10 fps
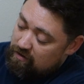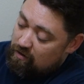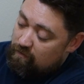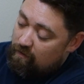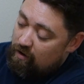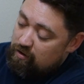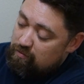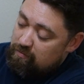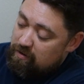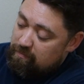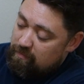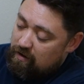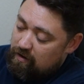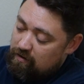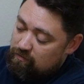a volume
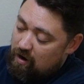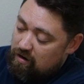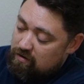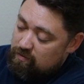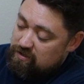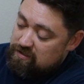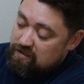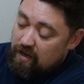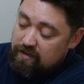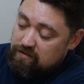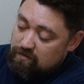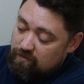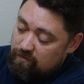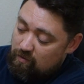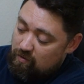rocker, which is nice
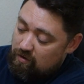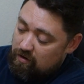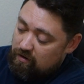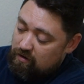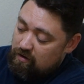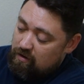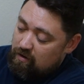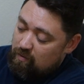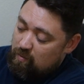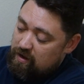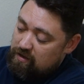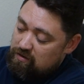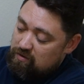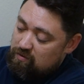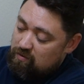for when
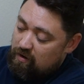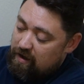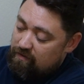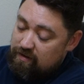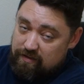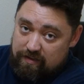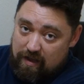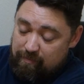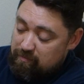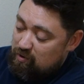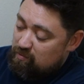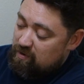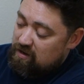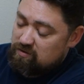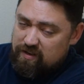you have it in tablet mode, but
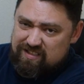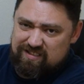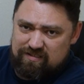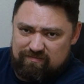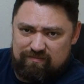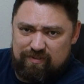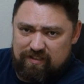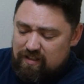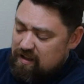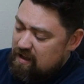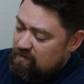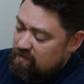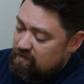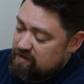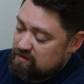also I just really like
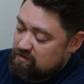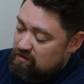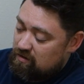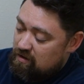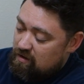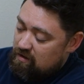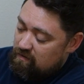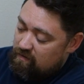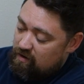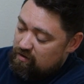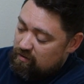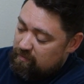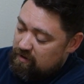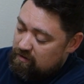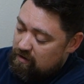having physical volume
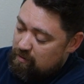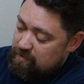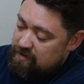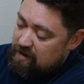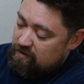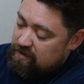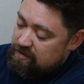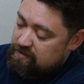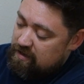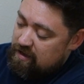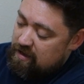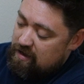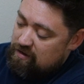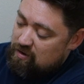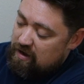up and down keys.
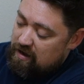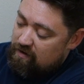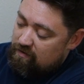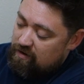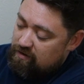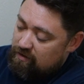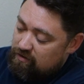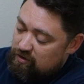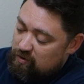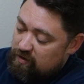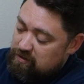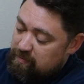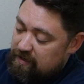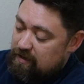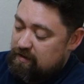And you have another
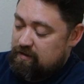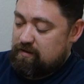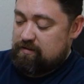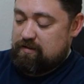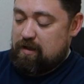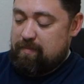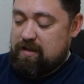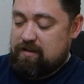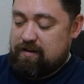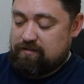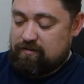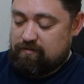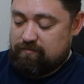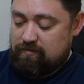USB Type-A connector.